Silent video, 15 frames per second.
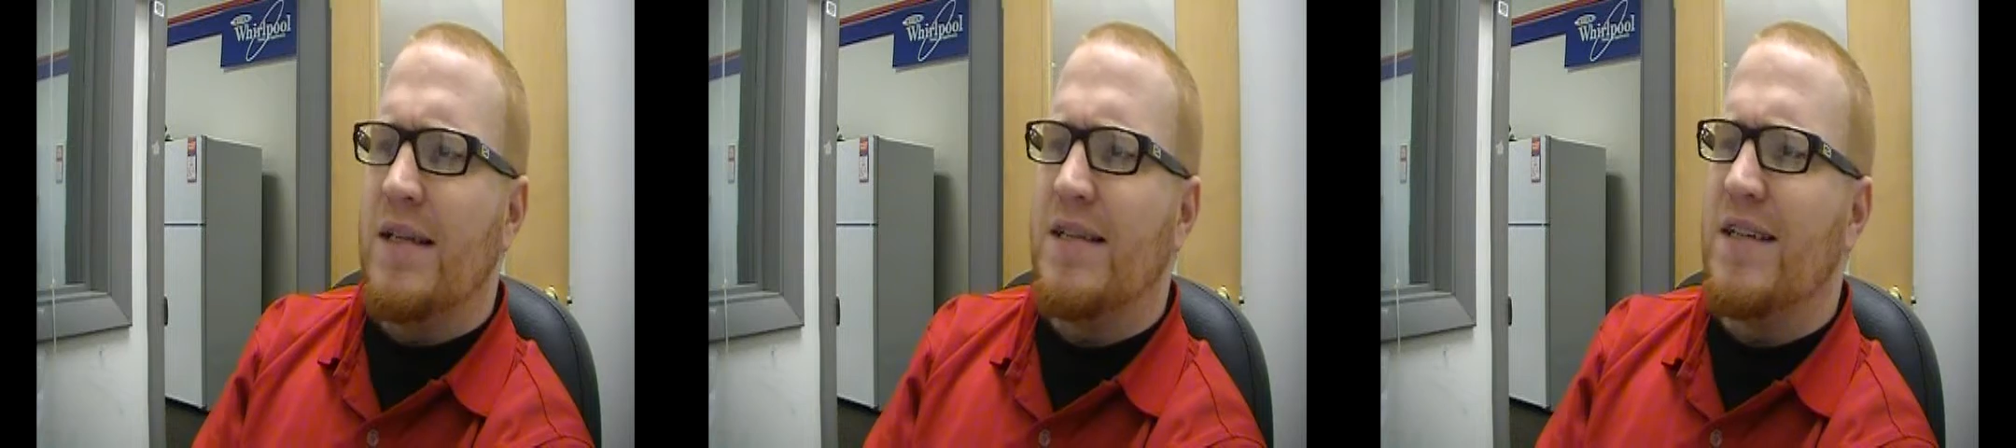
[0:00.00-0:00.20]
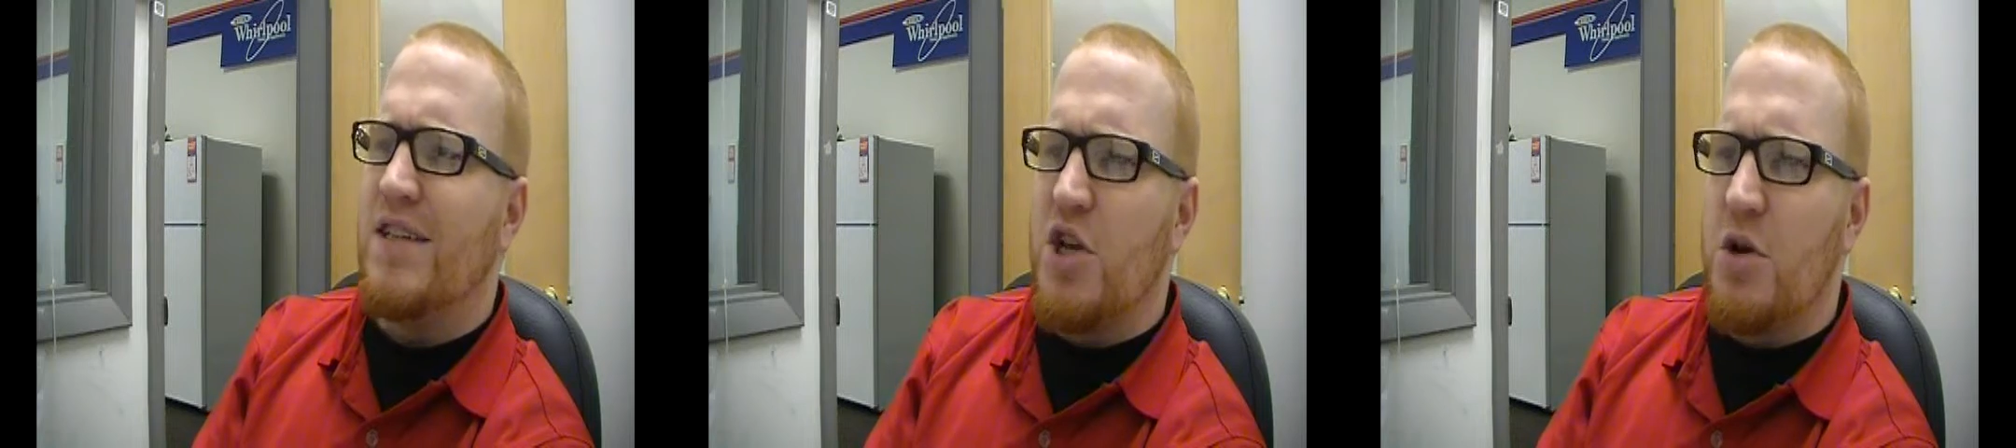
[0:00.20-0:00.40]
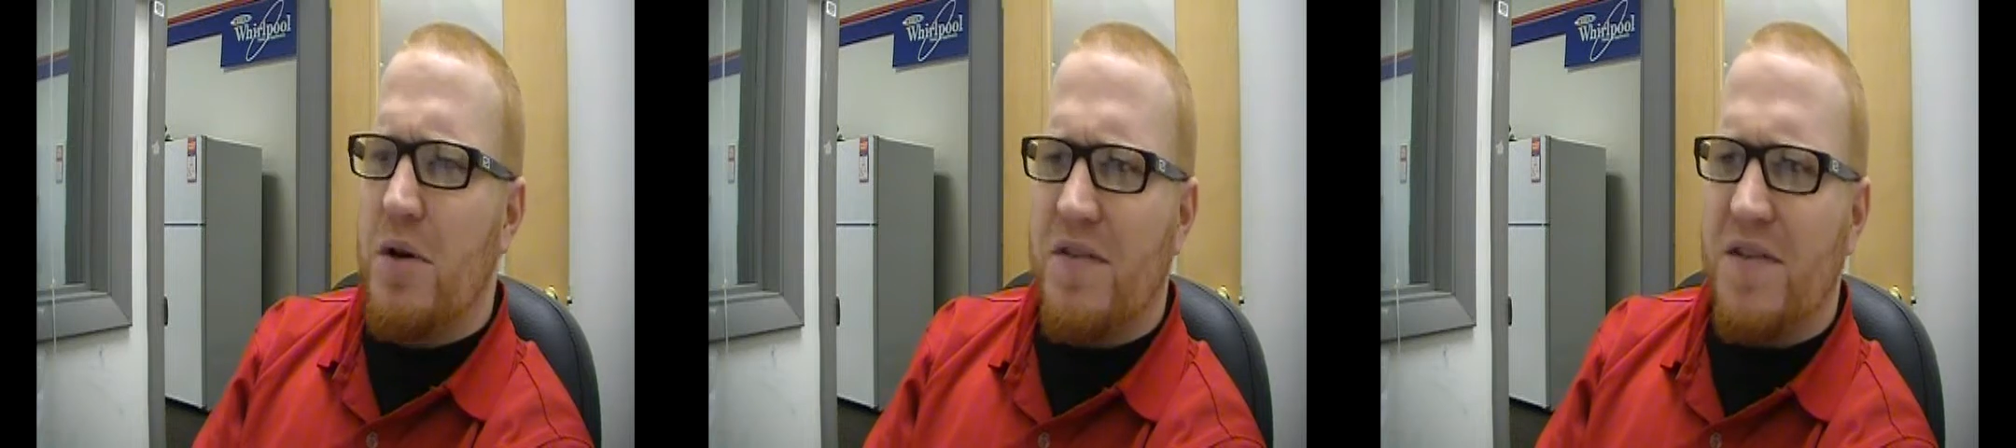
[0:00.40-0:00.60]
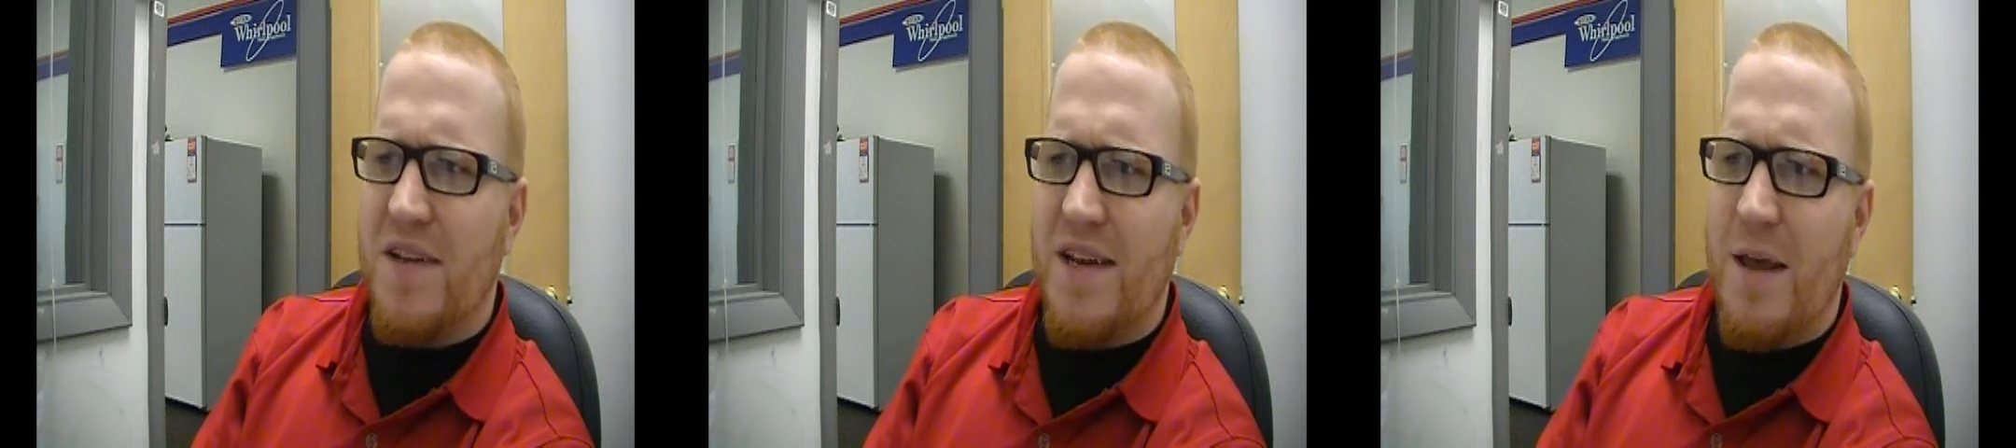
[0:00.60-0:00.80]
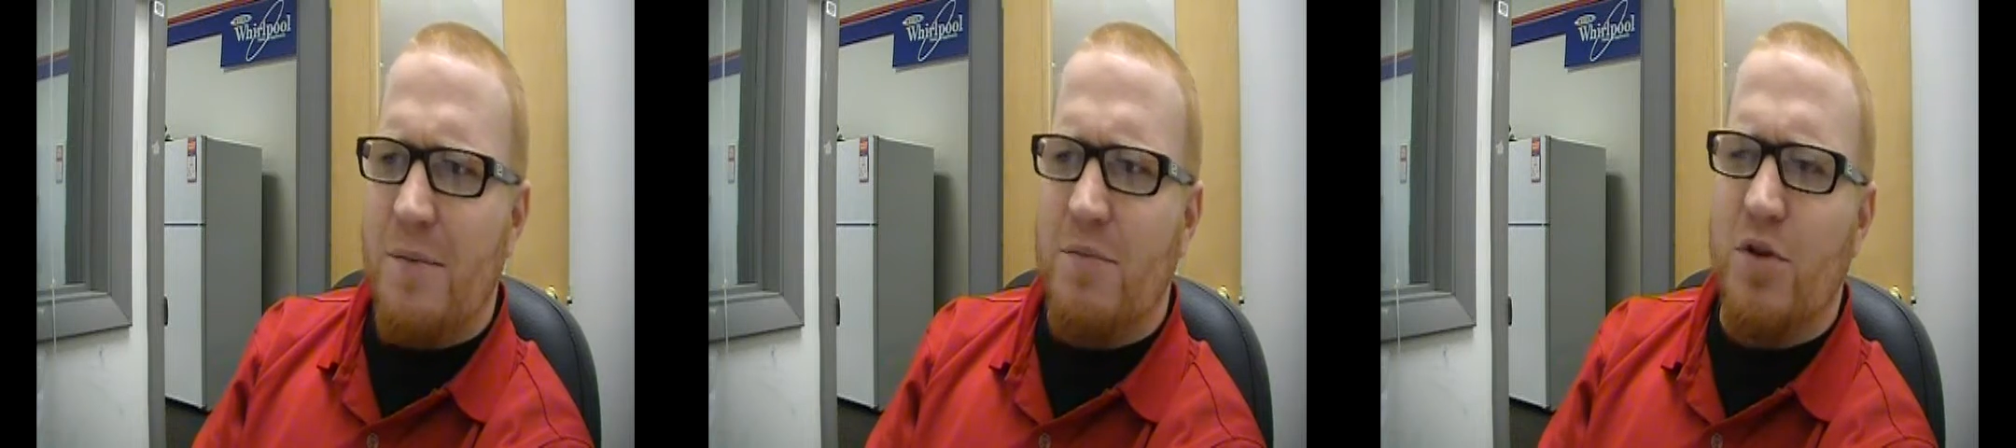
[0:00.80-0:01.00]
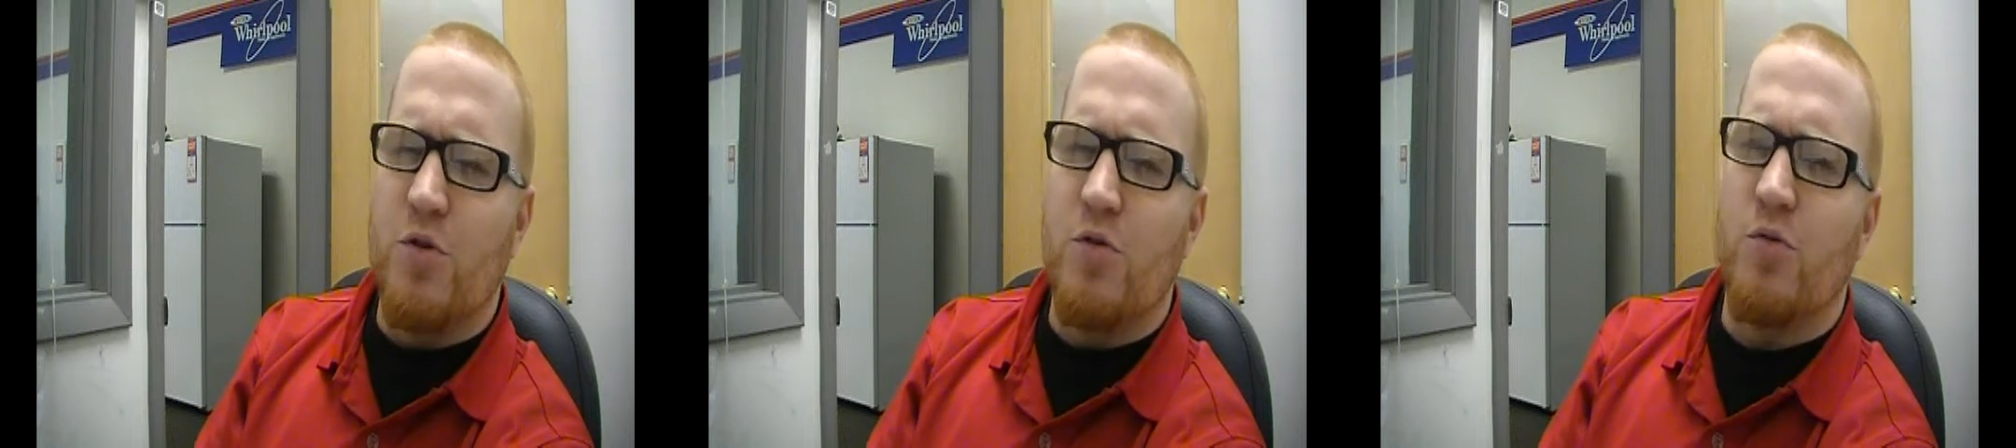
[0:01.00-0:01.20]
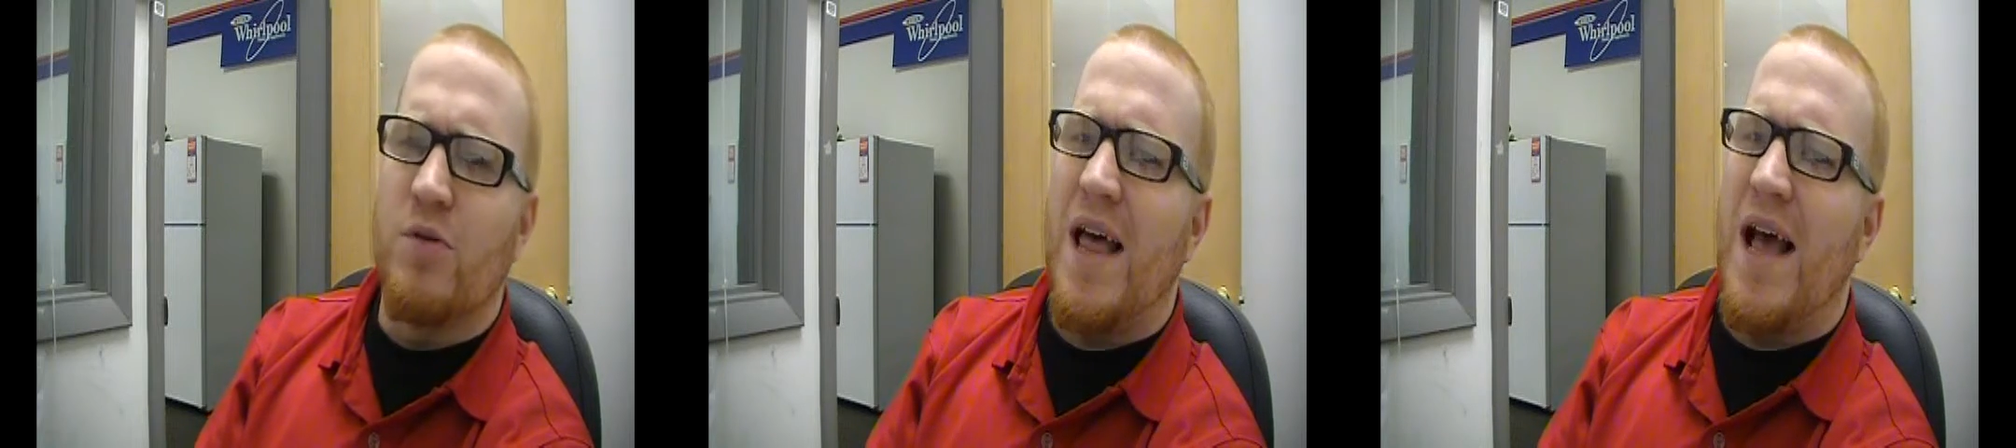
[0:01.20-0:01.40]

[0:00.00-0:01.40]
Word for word: This is UFC debut.